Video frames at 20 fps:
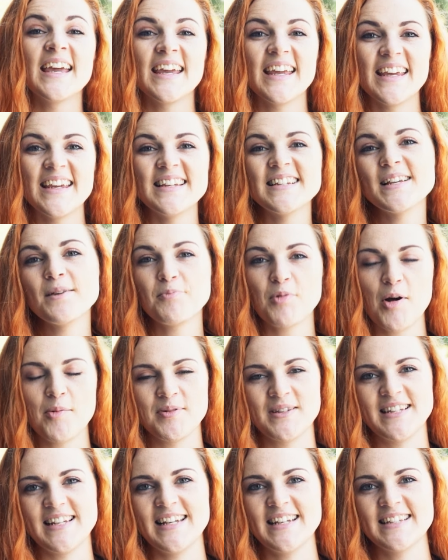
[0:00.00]
Easy
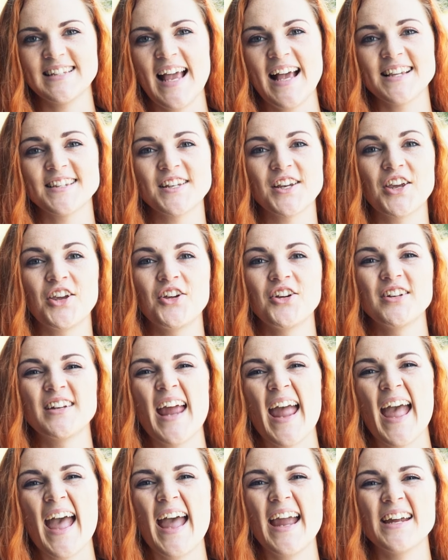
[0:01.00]
Properties has secured
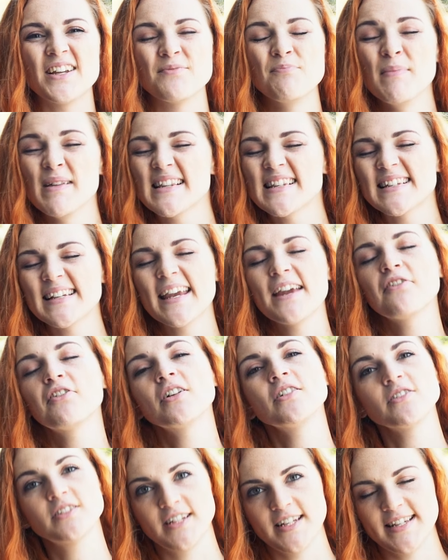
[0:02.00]
a material
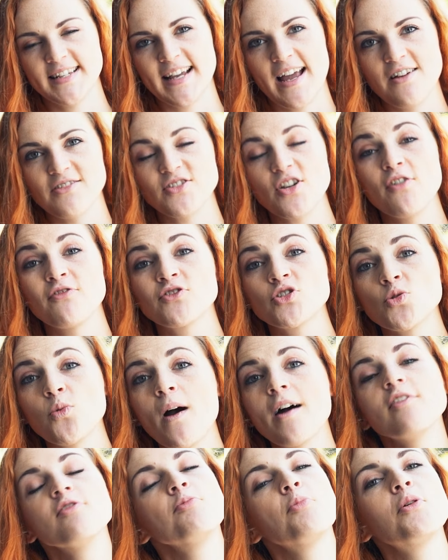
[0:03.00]
discount of
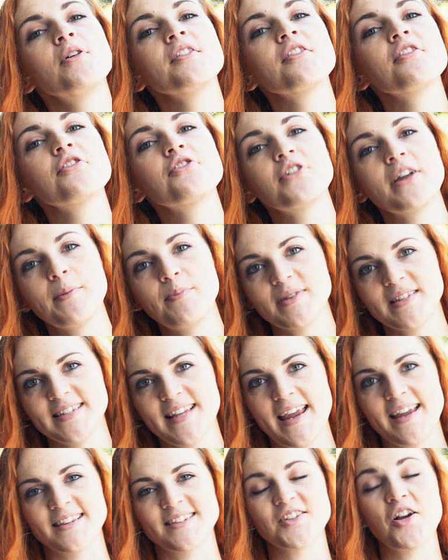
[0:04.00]

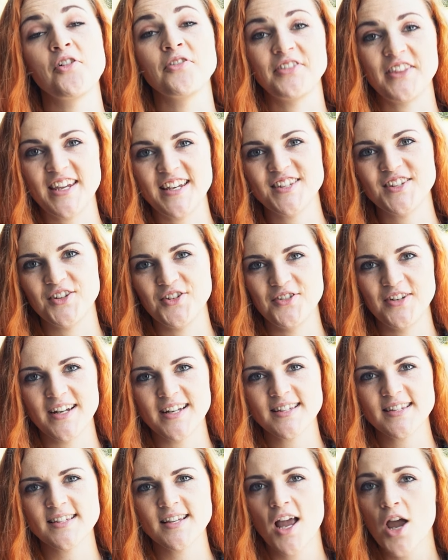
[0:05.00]
12.3% on these
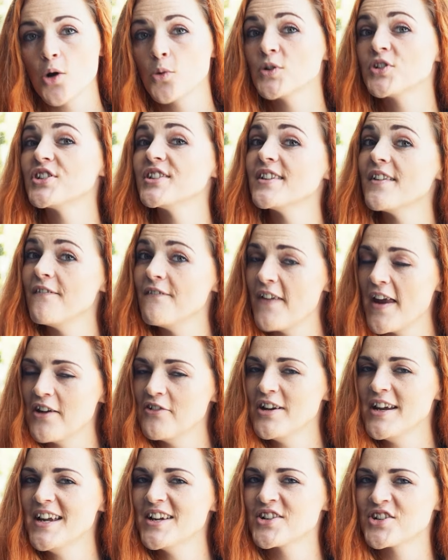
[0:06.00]
units, which is a very
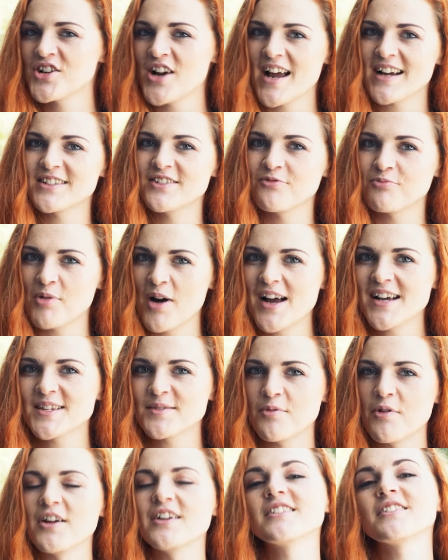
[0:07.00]
attractive price
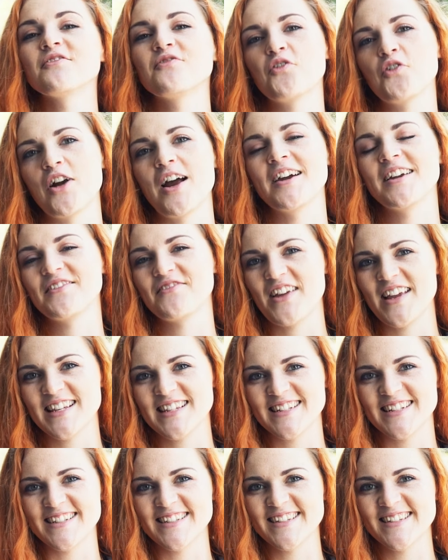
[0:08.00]
point for our
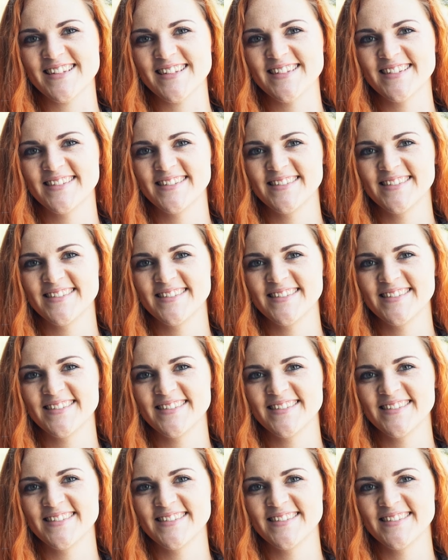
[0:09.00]
investors.